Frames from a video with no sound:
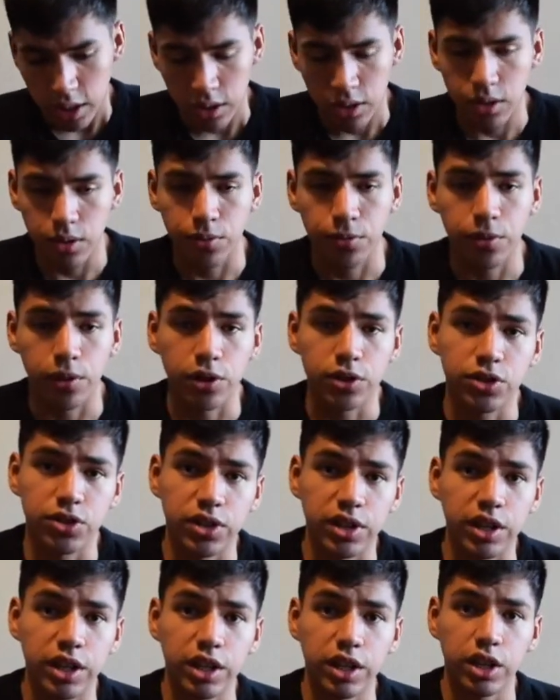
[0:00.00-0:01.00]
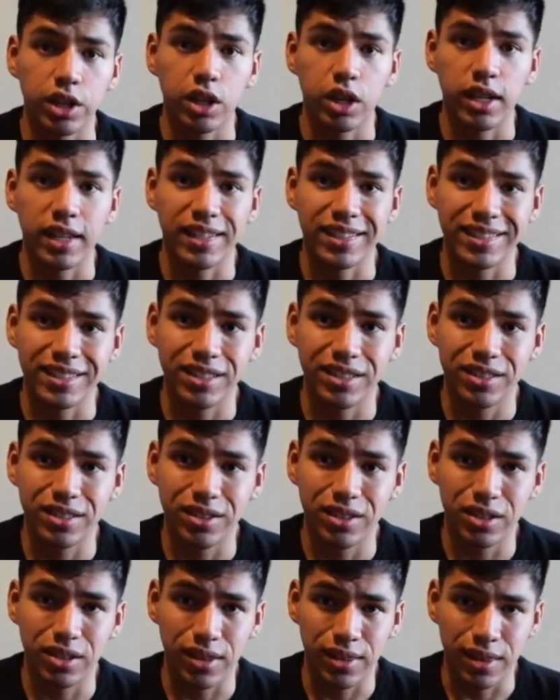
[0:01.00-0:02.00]
The first thing is
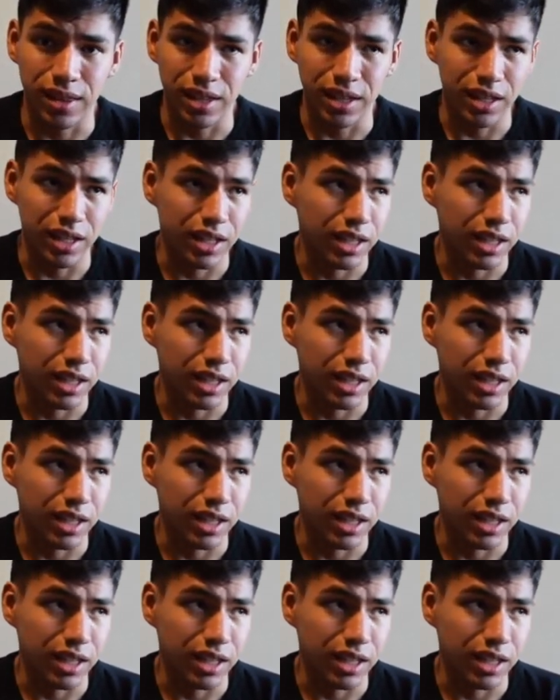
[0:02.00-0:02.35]
the